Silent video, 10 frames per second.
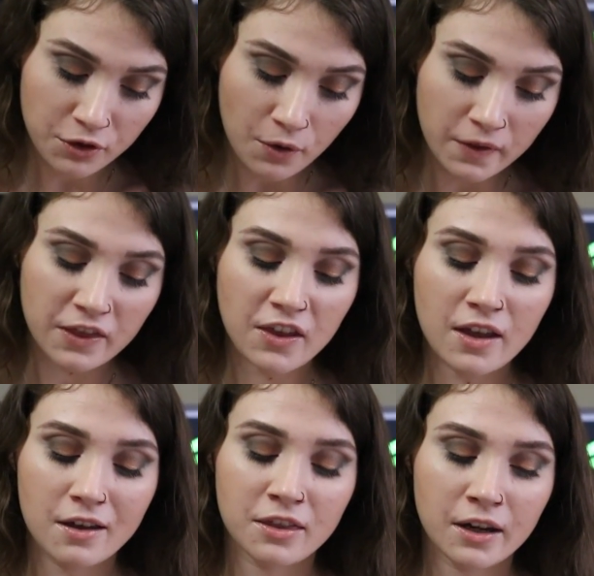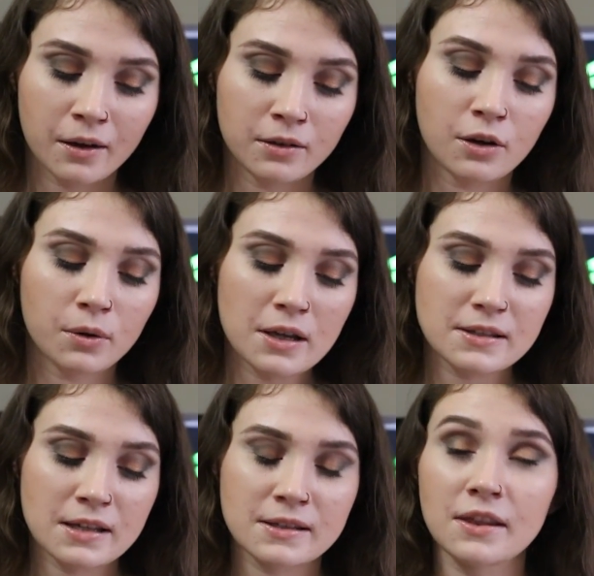The only thing that I
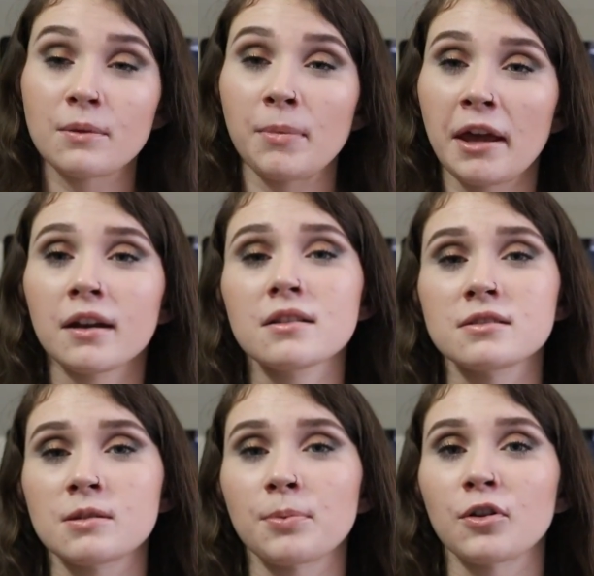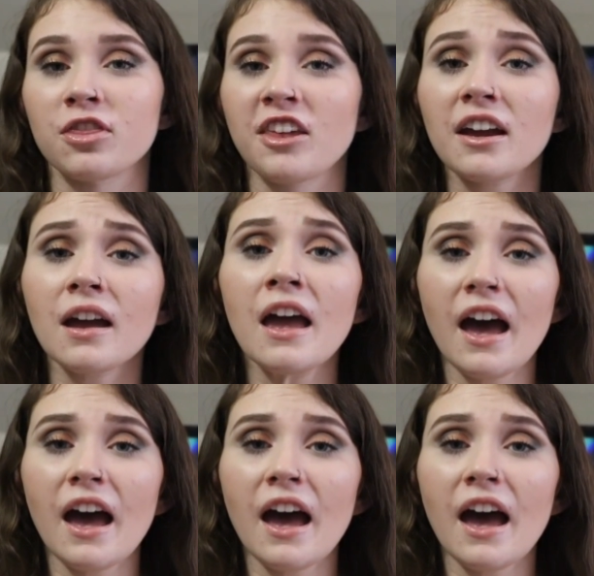notice is that the band is super thick.